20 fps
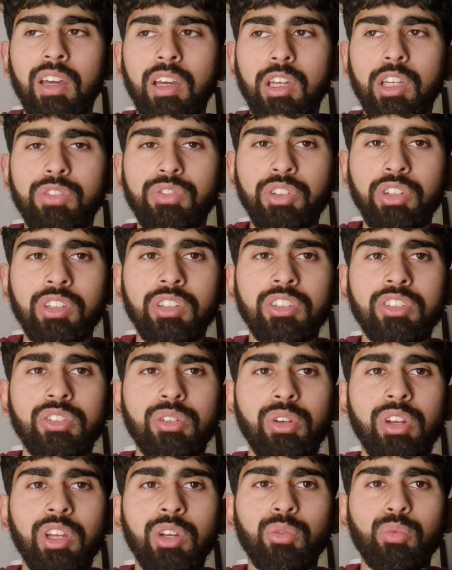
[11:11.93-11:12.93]
if you're
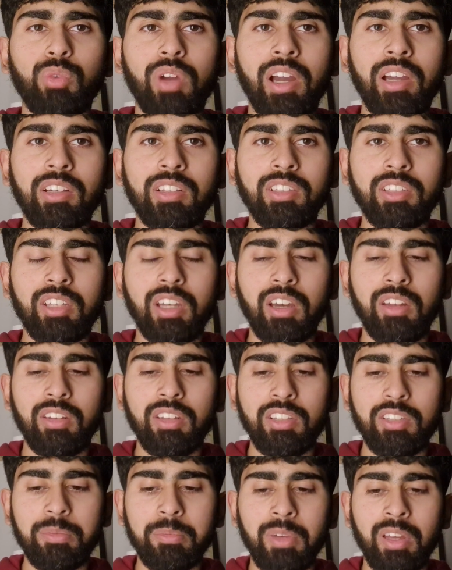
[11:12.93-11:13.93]
considering ranked
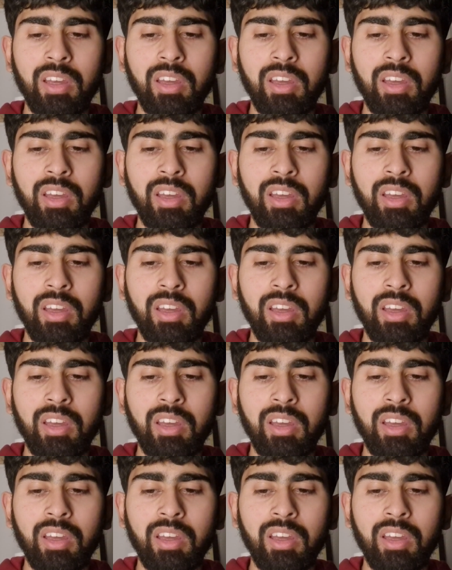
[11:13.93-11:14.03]
turners,